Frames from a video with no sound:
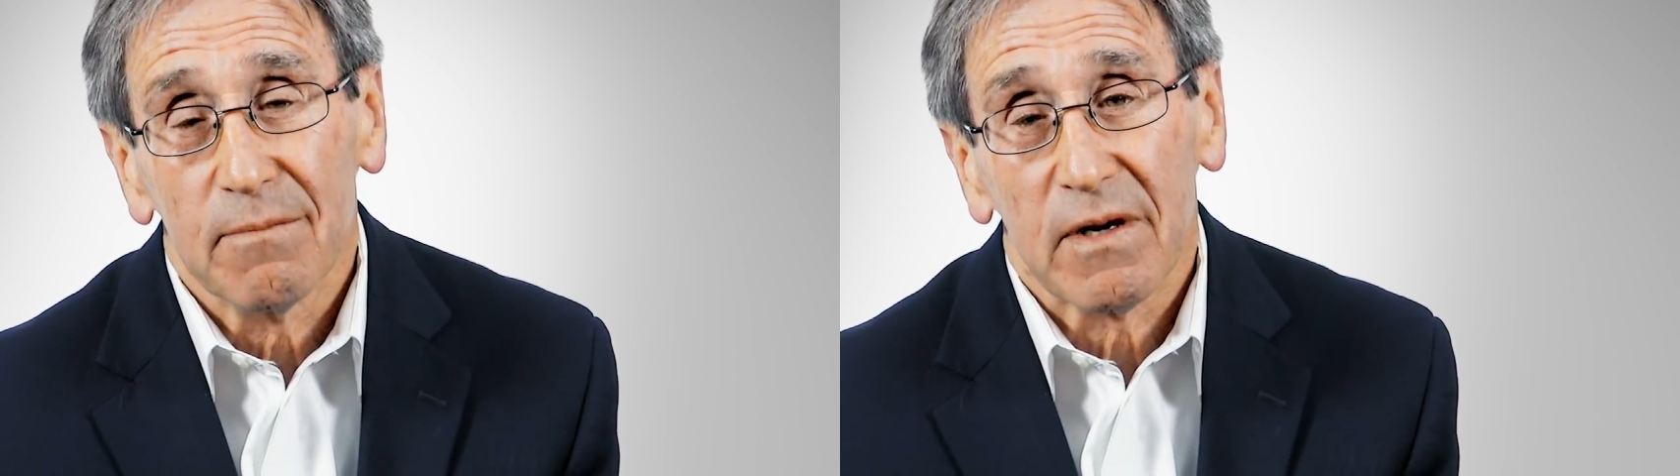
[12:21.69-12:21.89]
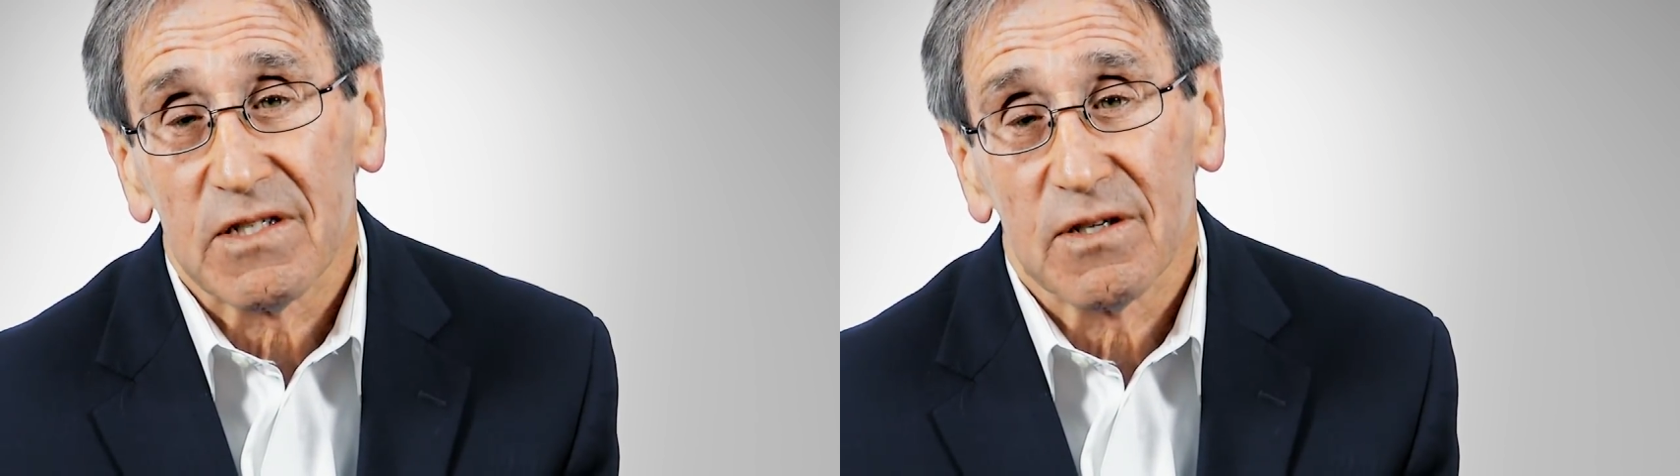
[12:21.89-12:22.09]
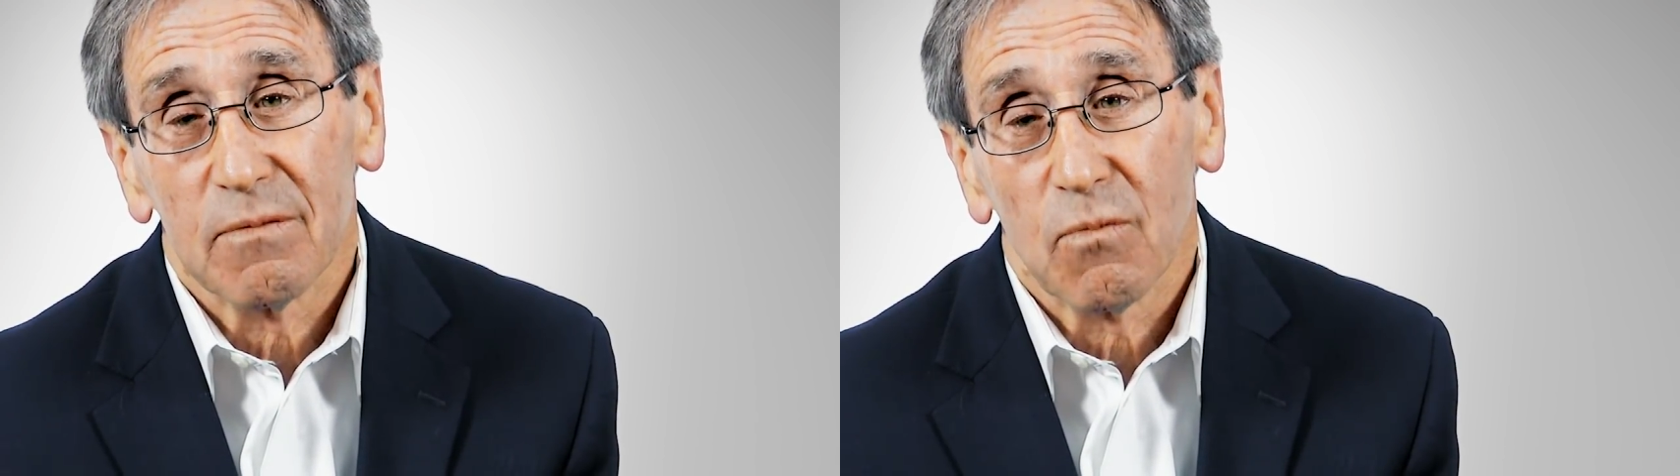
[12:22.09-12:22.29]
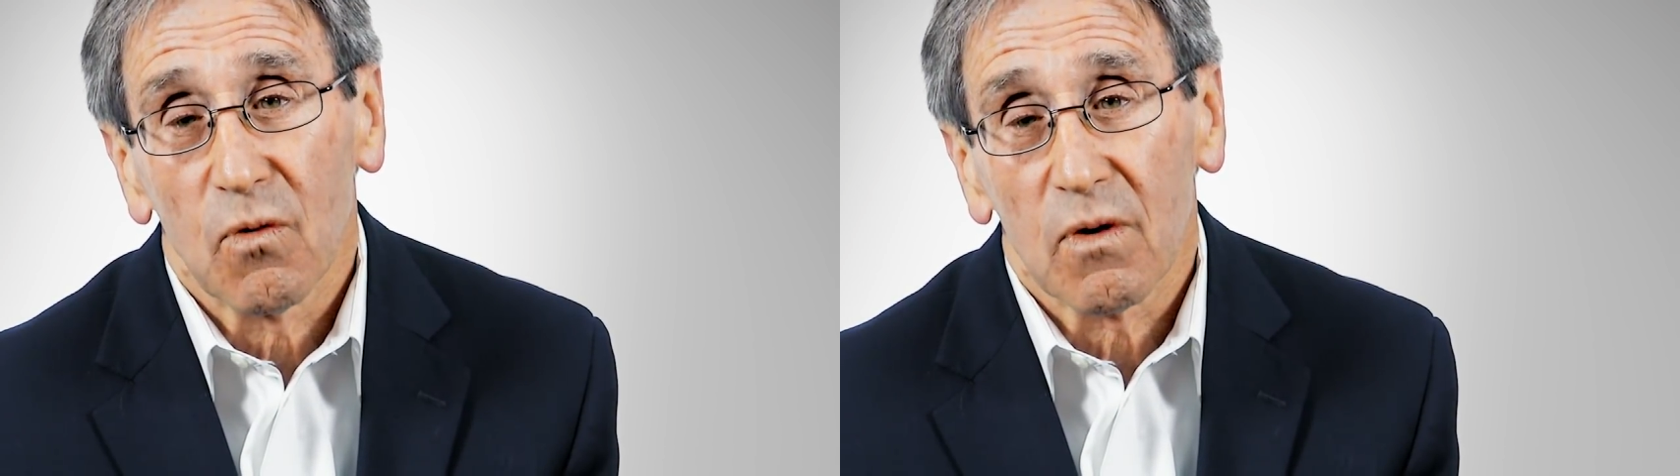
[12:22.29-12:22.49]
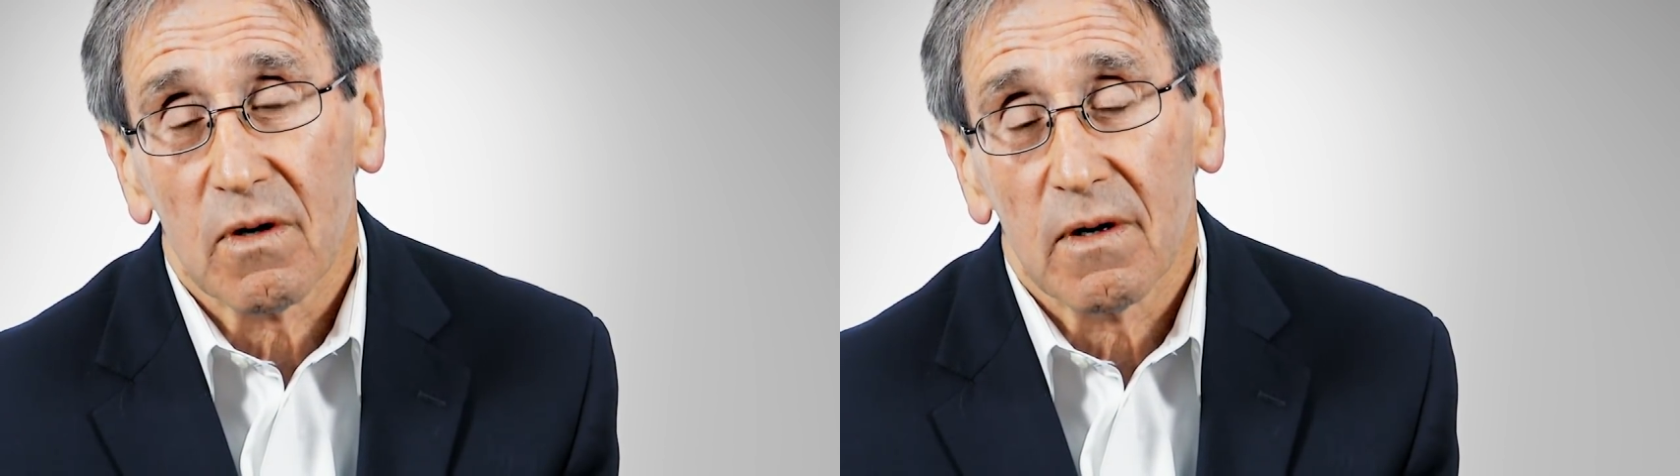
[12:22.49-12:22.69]
my sin
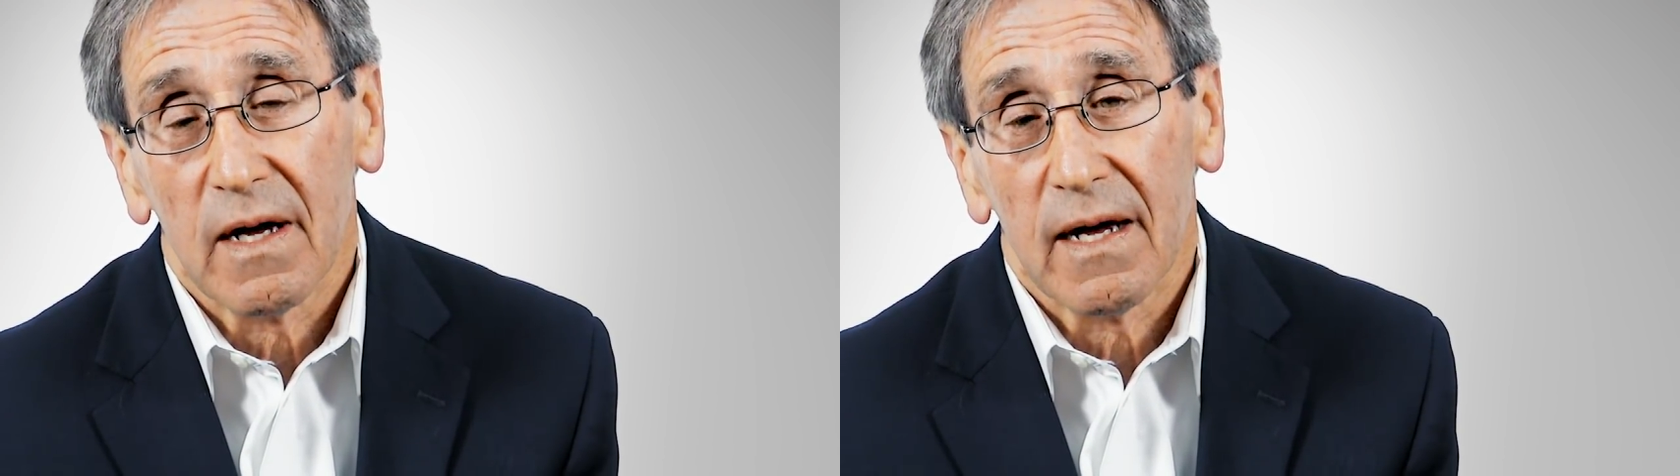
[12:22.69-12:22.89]
more.